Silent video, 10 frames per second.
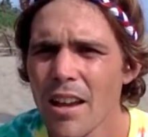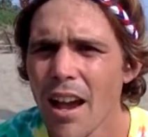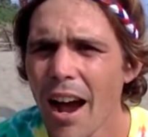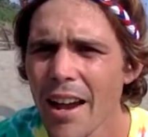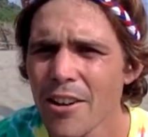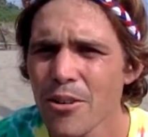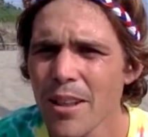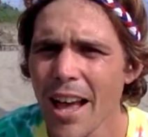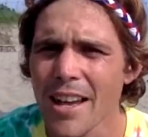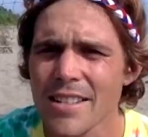Hi,
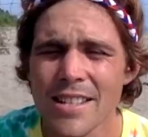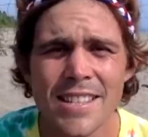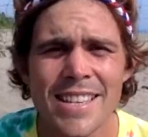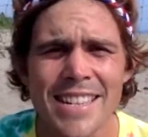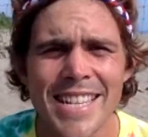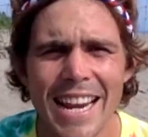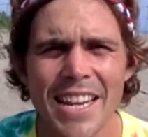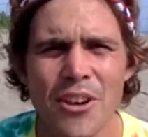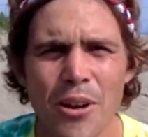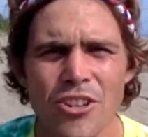Kulas. This is a
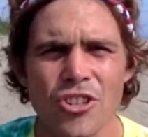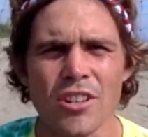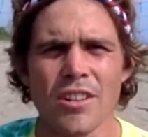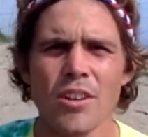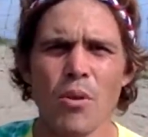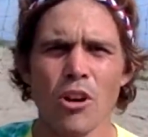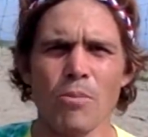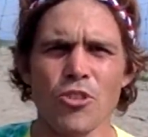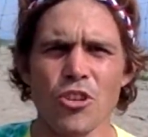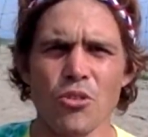techie question. Welcome
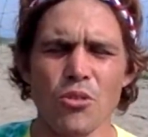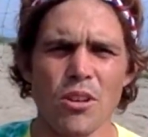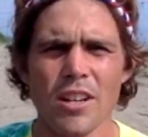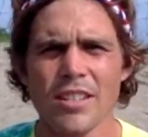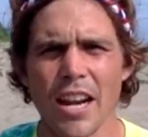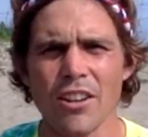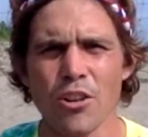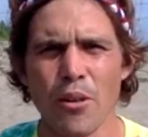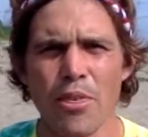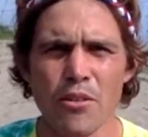to
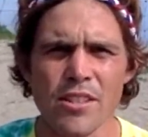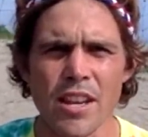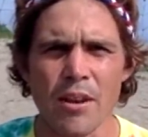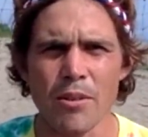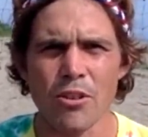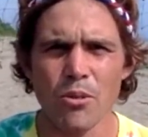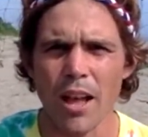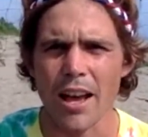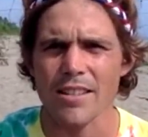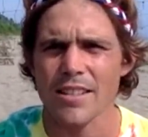Technical Thursday with
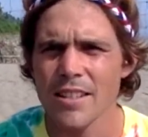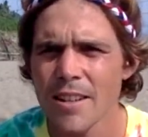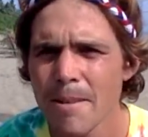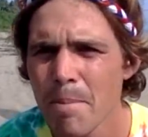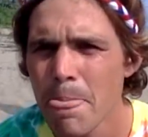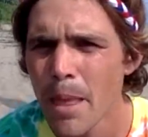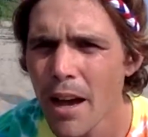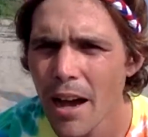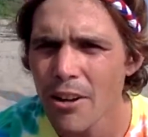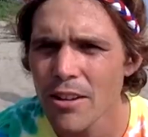Kulas.
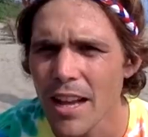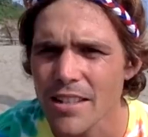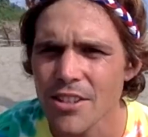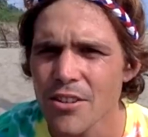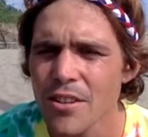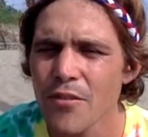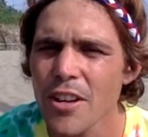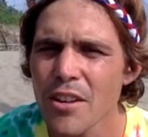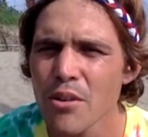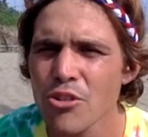Hi, Kulas. To use a
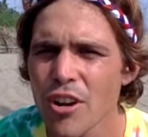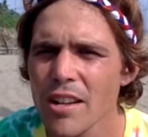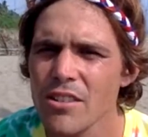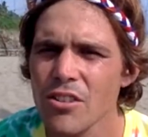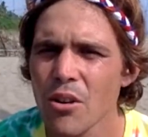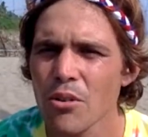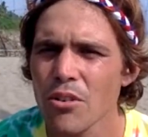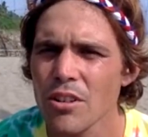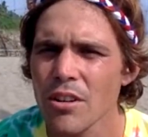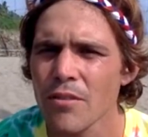video
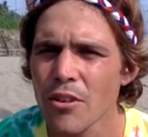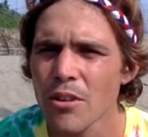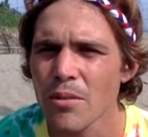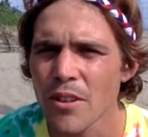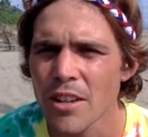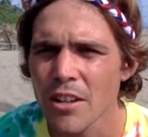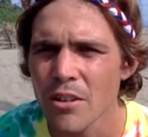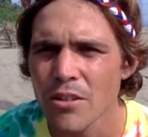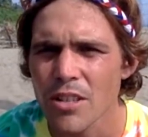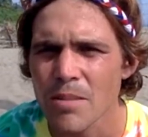transcoder to convert your video
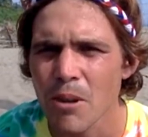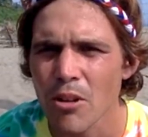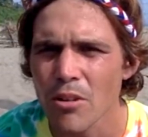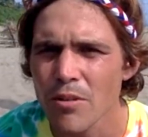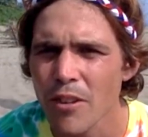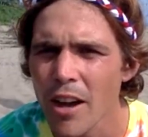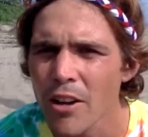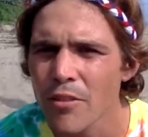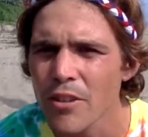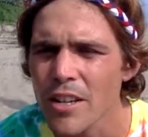to smaller
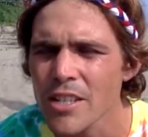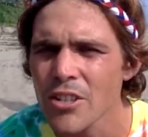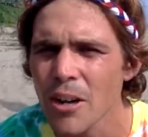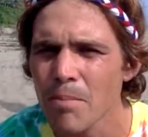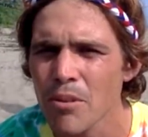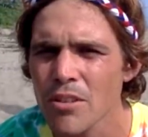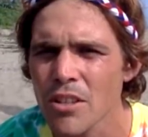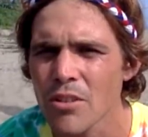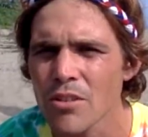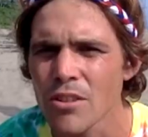file for easier upload to
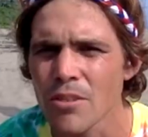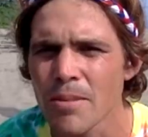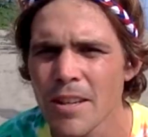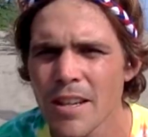YouTube?